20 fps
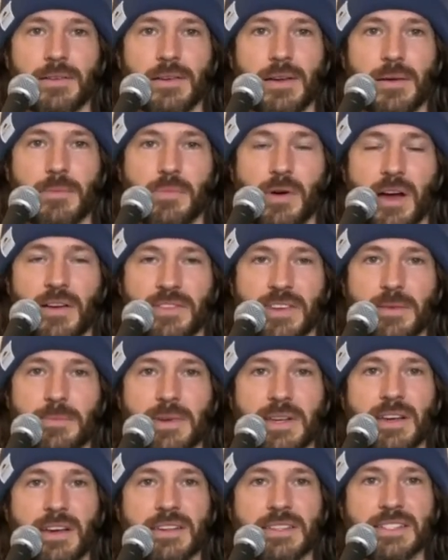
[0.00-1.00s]
bravi,
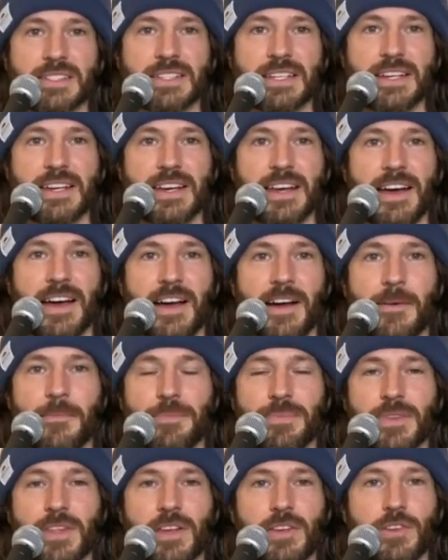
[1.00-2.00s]
because
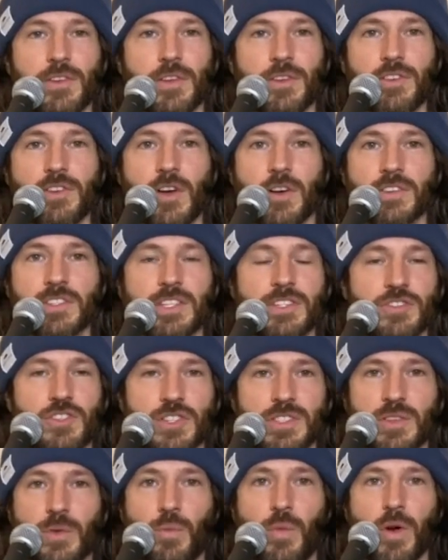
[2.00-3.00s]
y'all did just
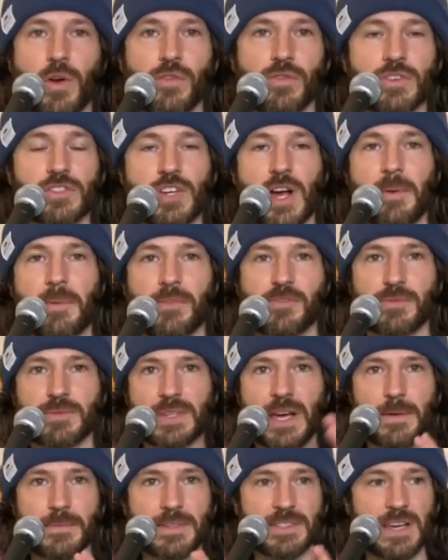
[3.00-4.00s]
a wonderful job. And from
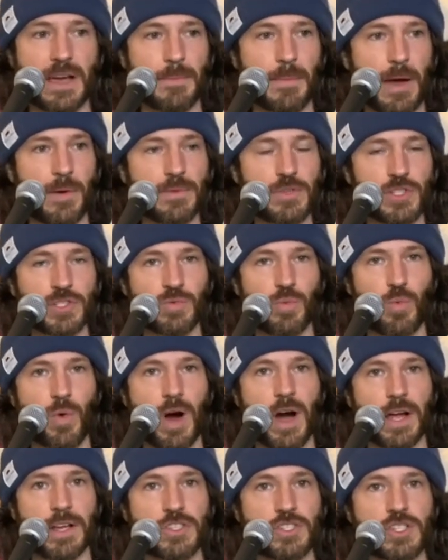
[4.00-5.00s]
time to time, I would just
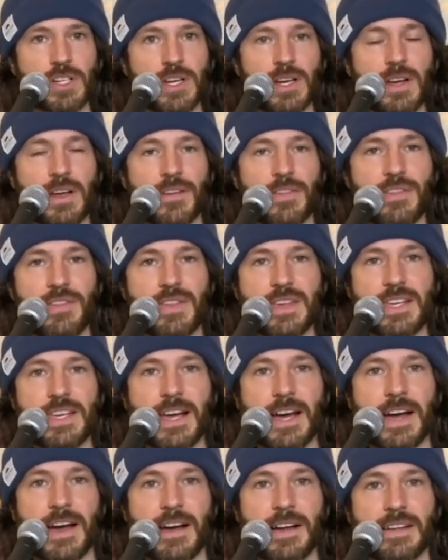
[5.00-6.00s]
watch the
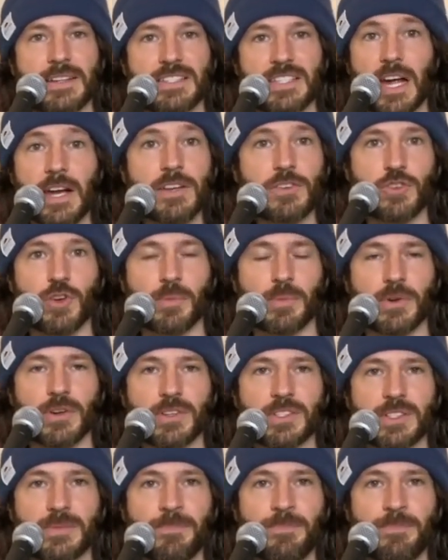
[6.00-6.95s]
sign interpreters.